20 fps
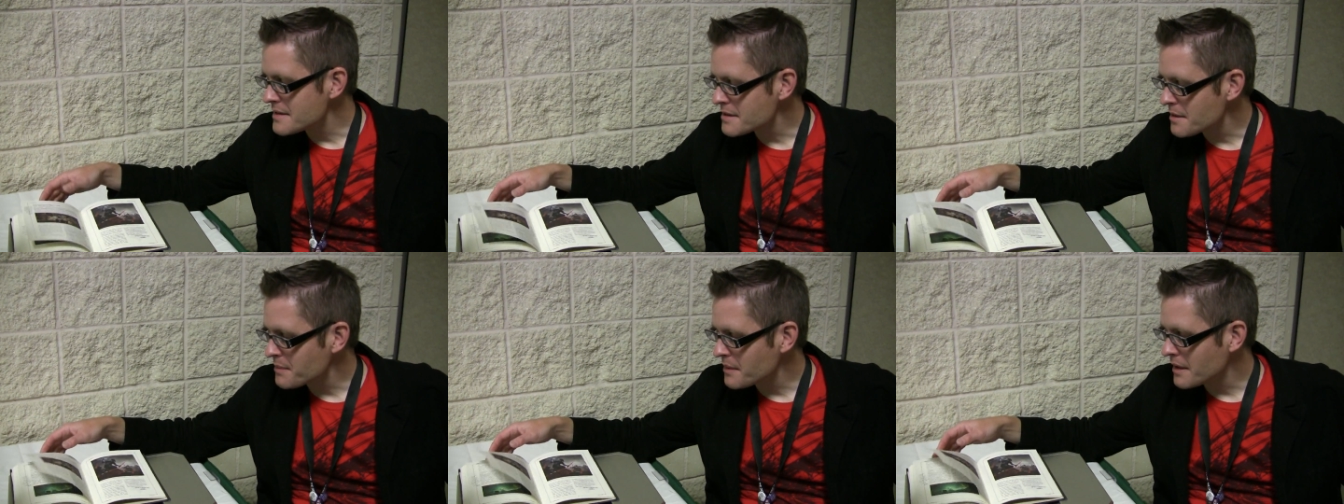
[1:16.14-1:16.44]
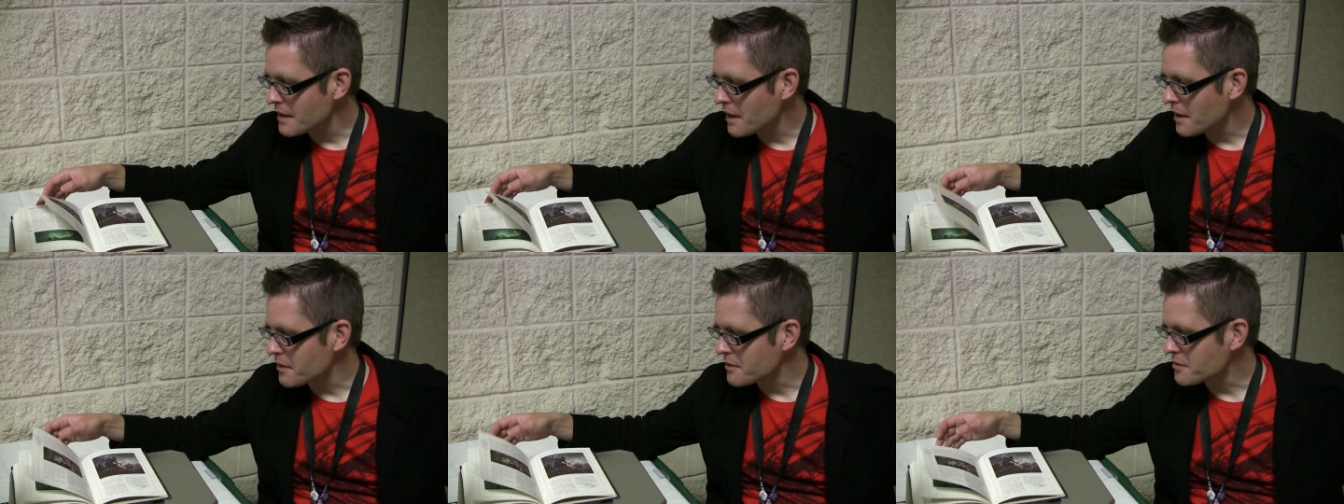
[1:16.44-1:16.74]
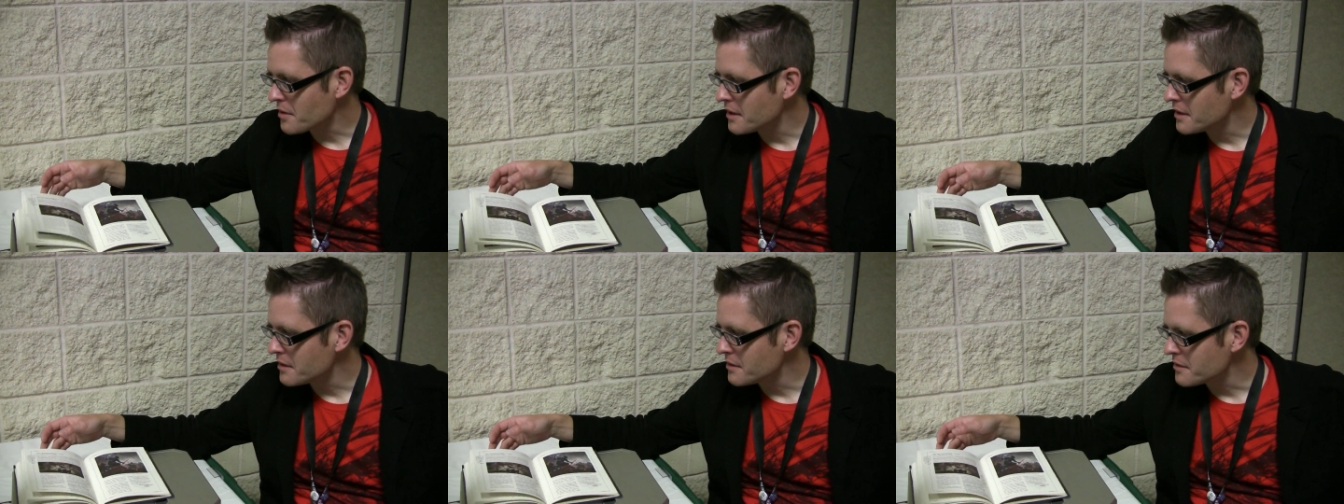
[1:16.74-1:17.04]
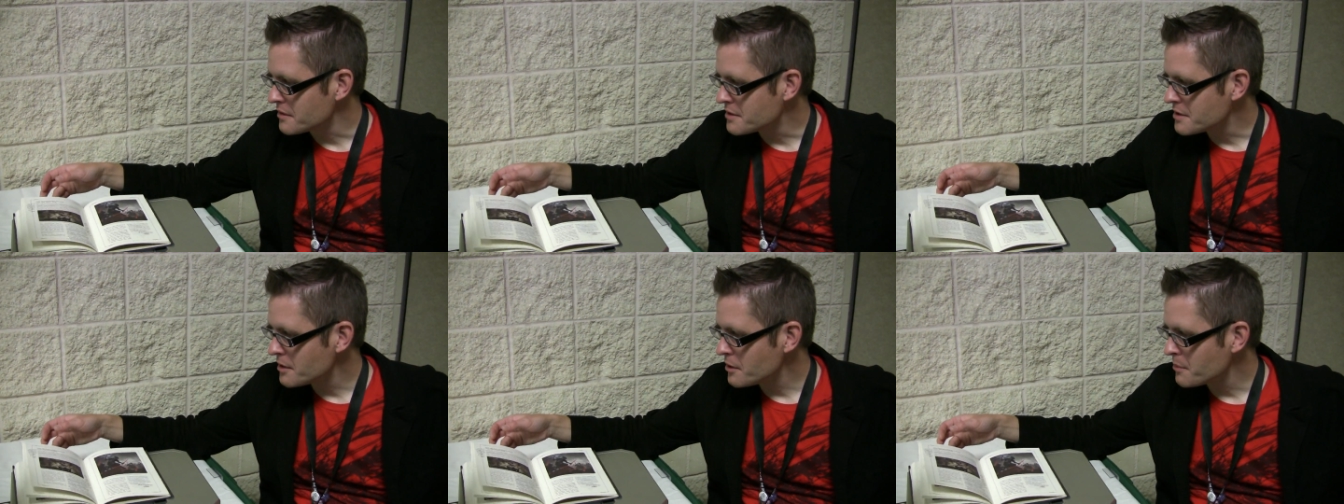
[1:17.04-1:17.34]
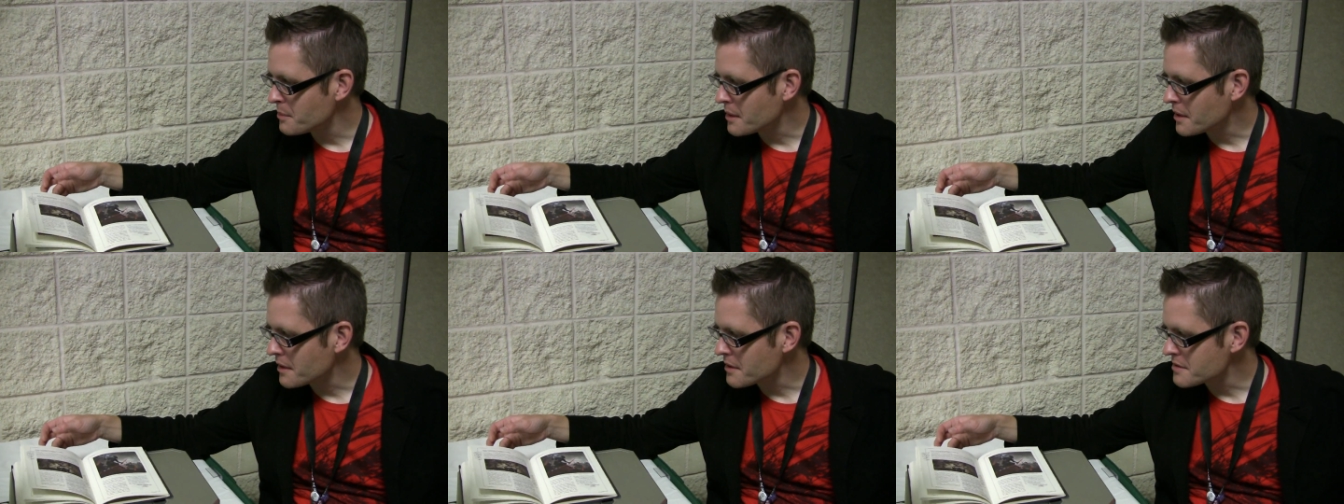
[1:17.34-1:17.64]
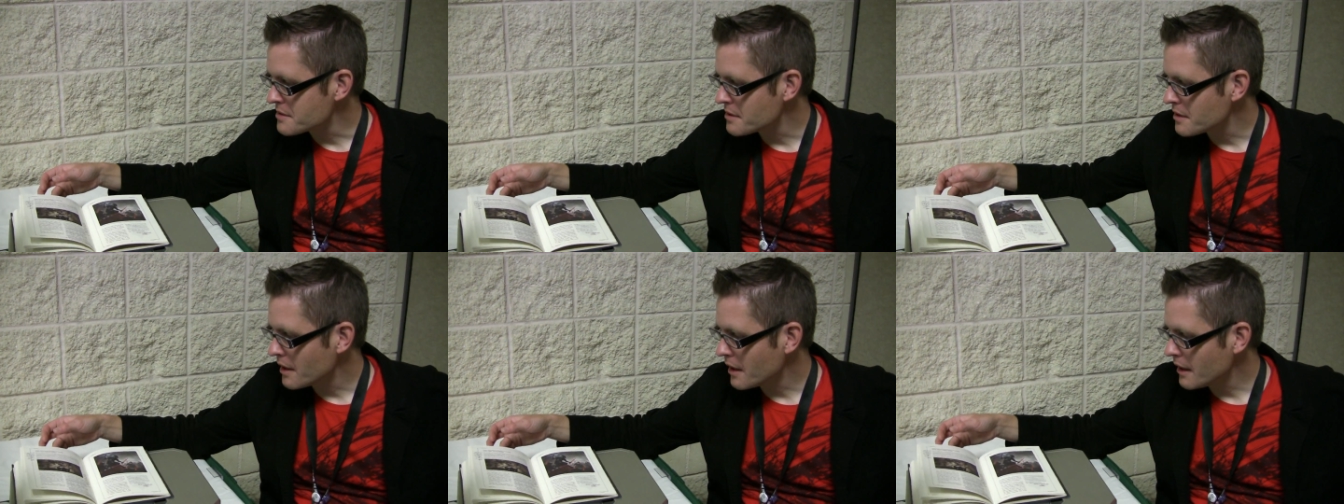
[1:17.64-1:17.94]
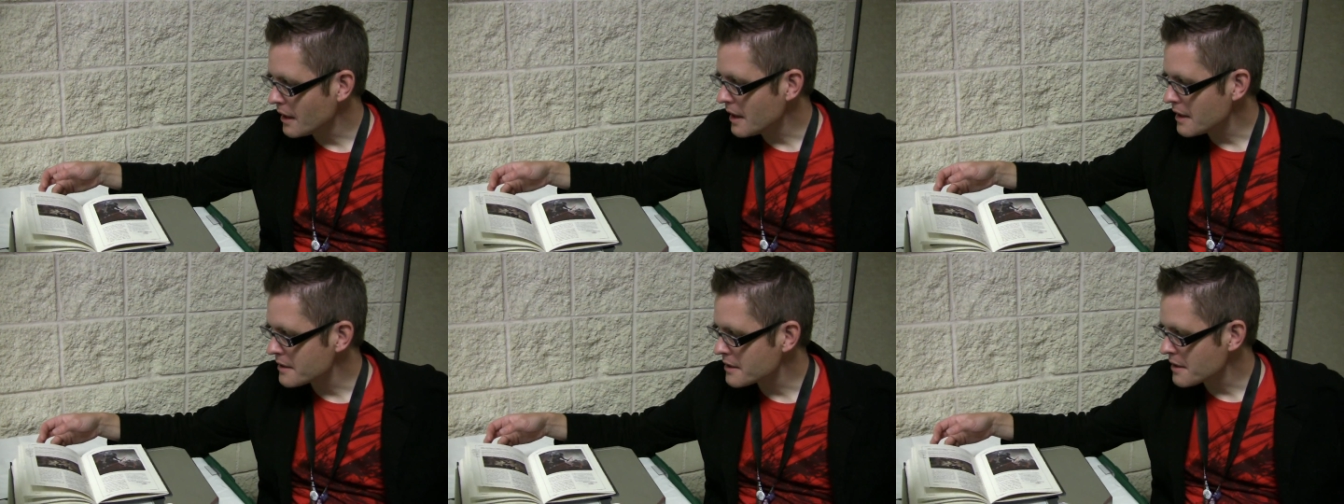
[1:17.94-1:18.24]
something that I would try to do too, because a
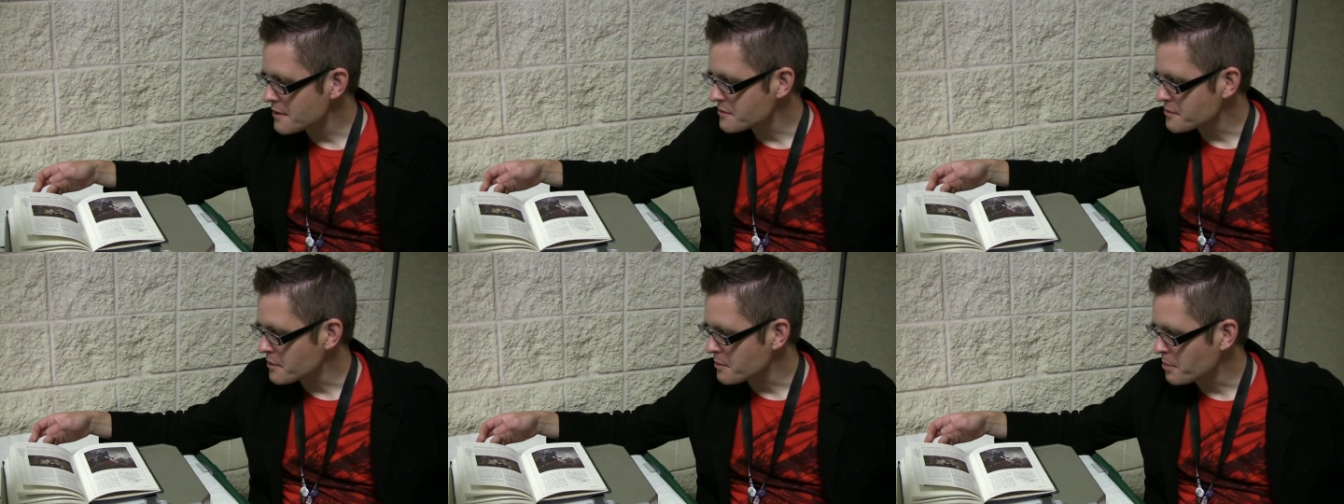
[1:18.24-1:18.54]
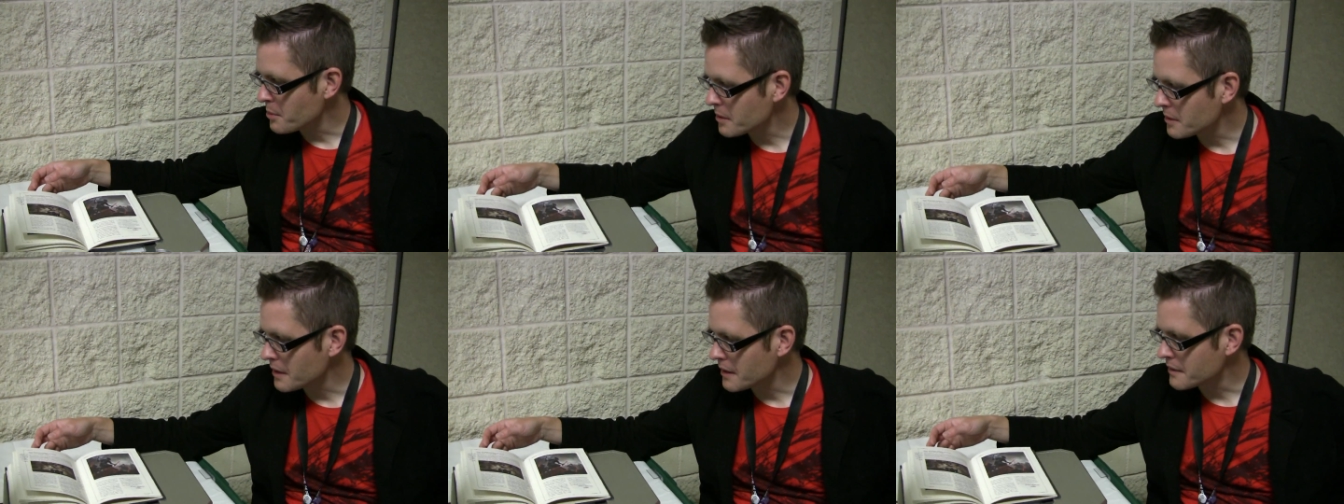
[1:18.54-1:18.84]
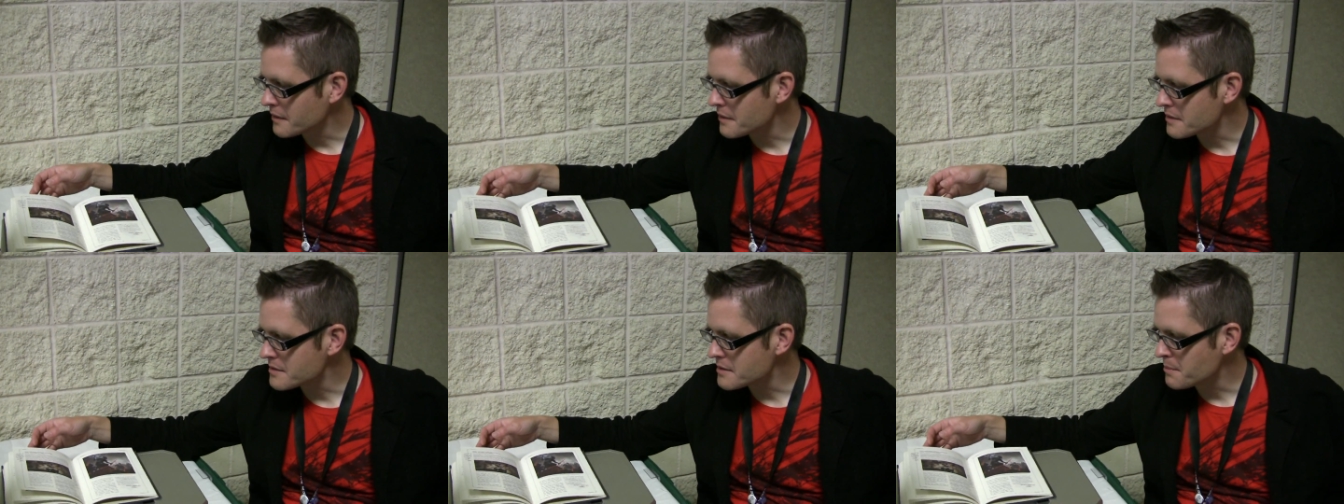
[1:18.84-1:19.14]
lot of times with a book like this,